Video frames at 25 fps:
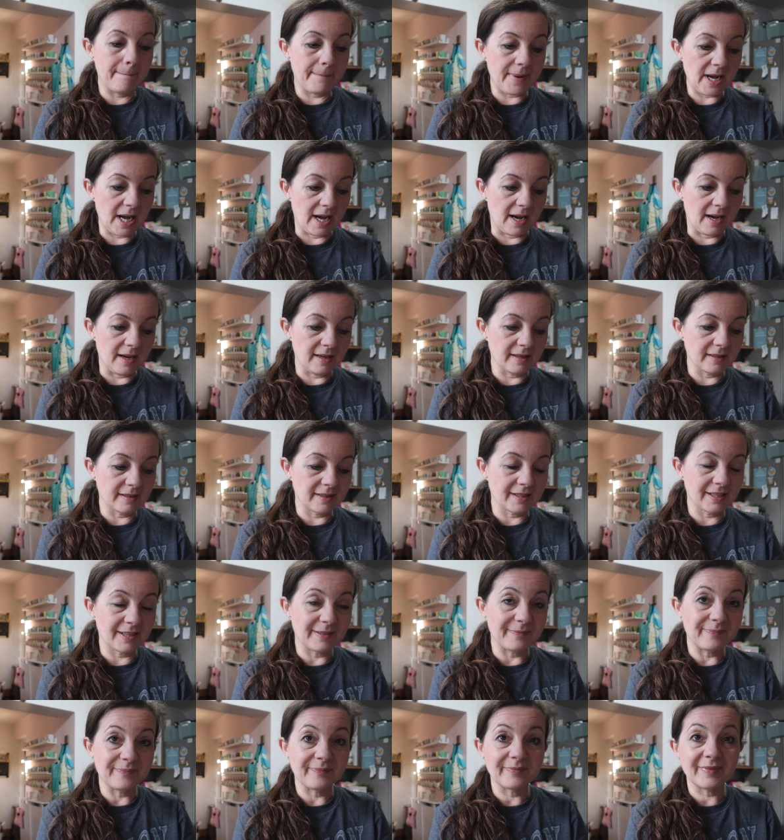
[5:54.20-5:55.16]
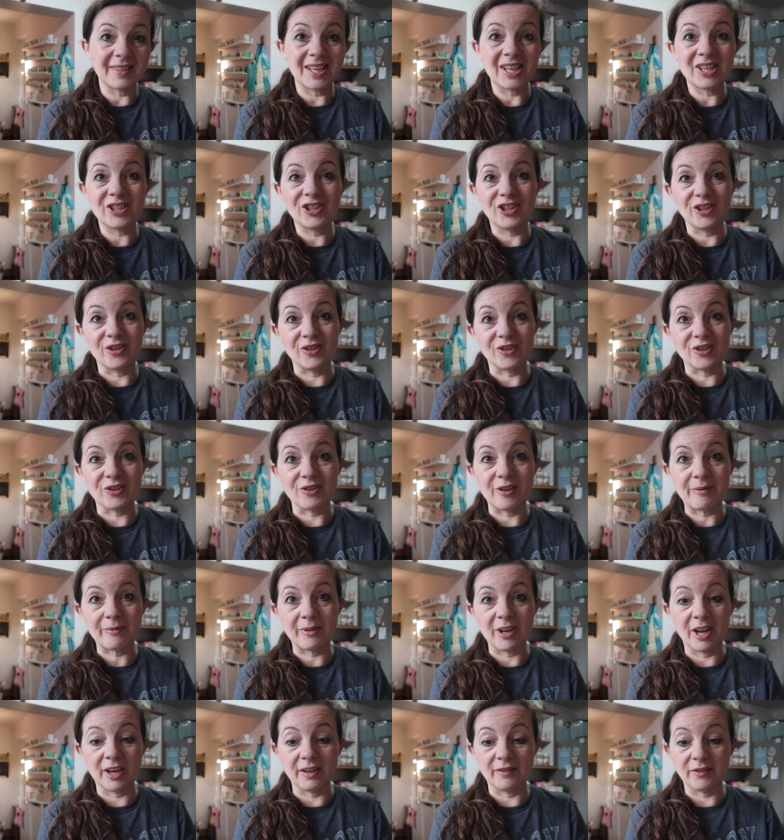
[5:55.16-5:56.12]
but as usual,
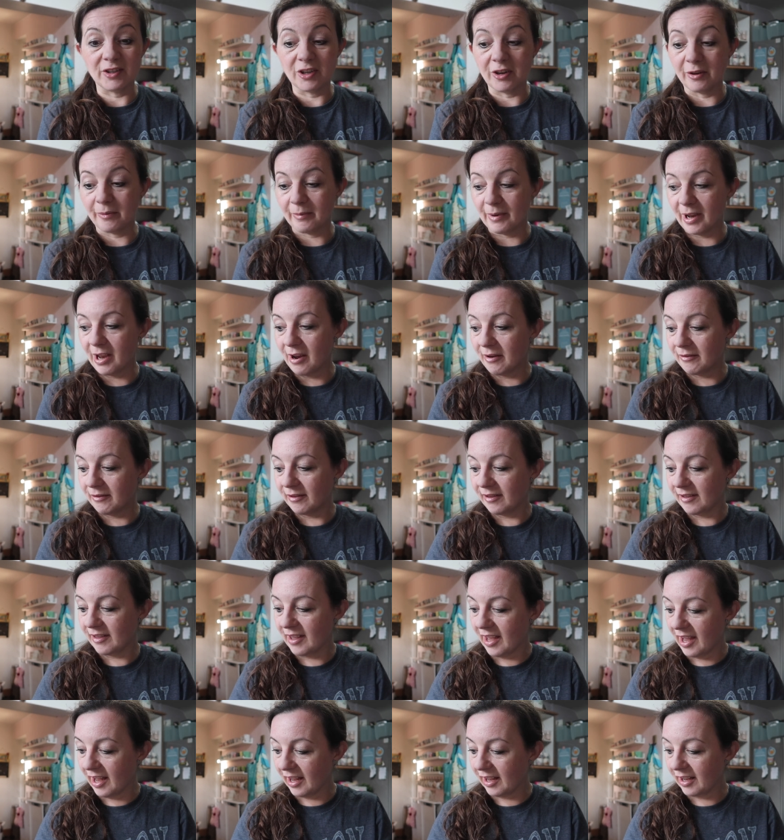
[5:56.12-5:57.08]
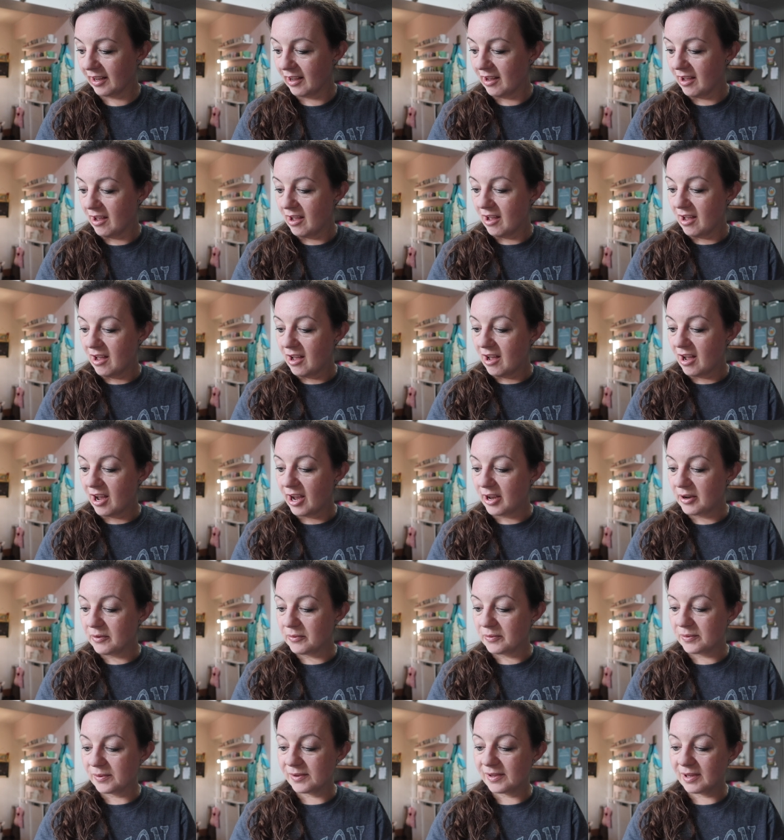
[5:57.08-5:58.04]
I'm kind of doing my own thing.
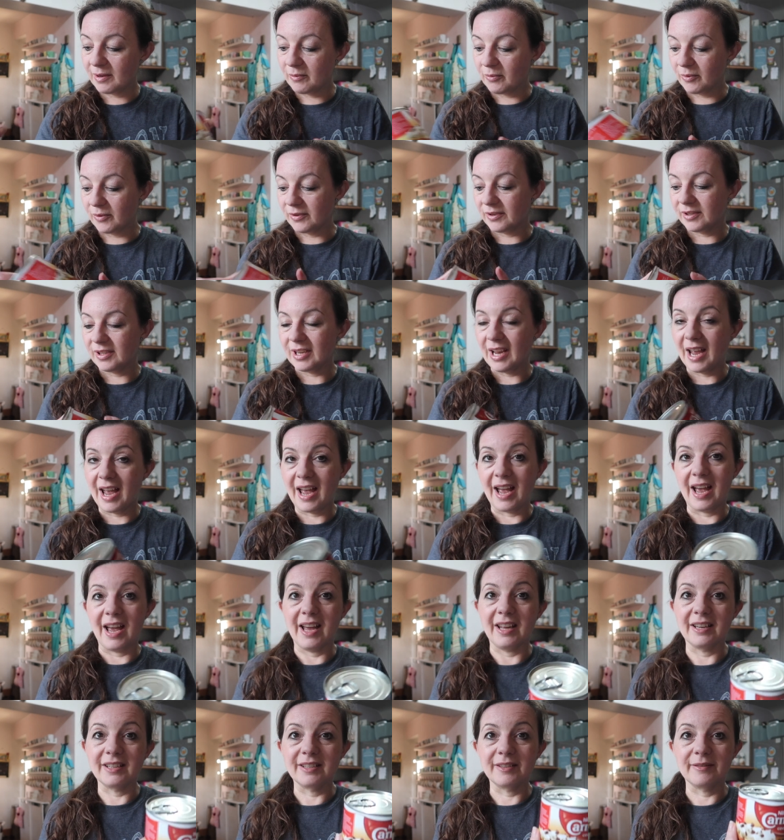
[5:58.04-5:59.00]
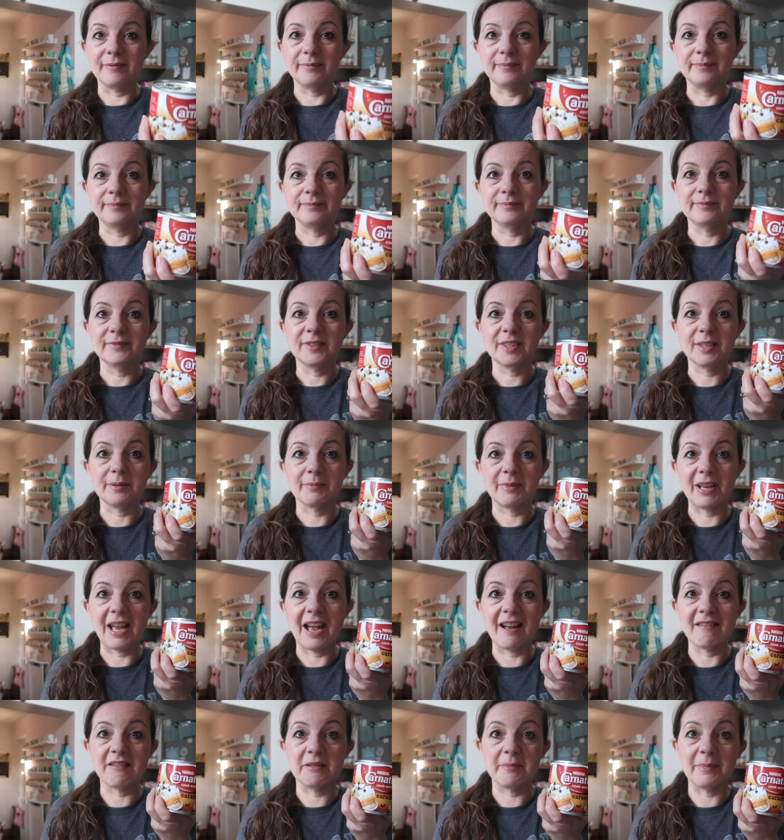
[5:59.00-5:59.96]
I also want to add some
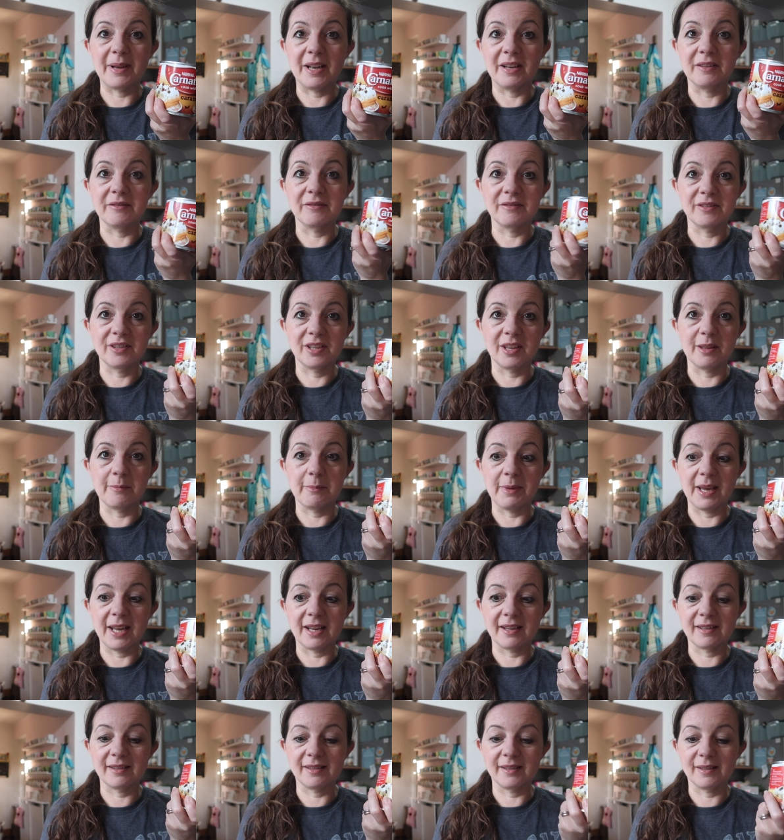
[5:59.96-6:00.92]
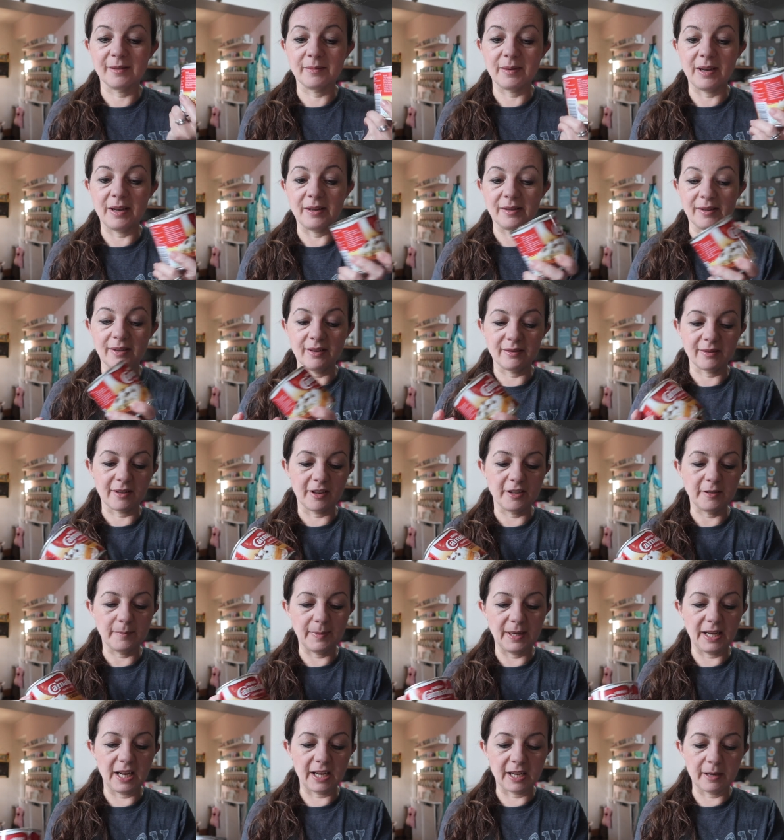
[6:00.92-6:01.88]
caramel to the mix as well. So it's
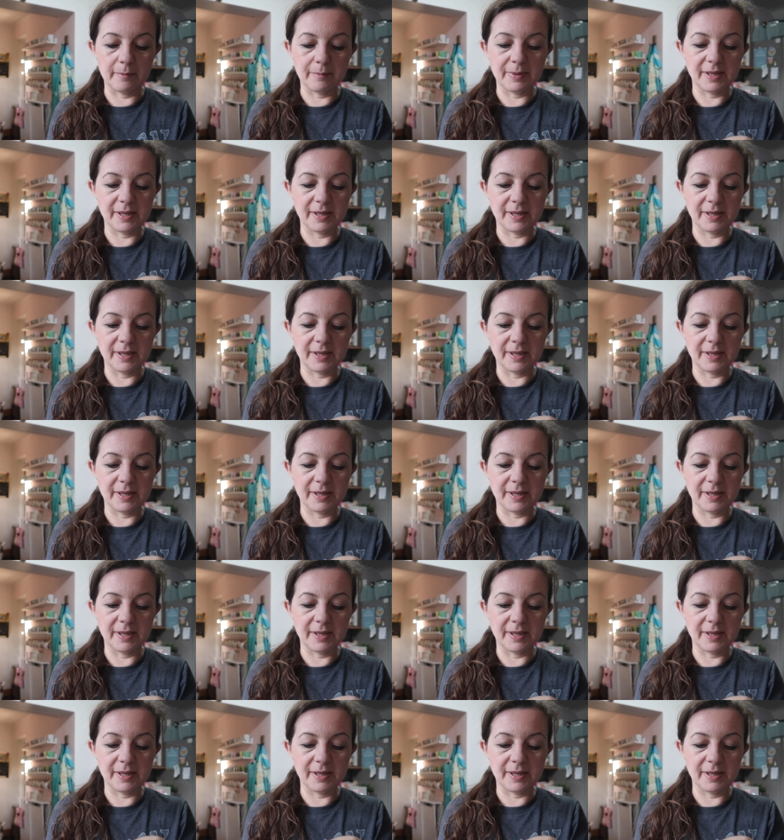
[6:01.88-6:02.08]
going to be like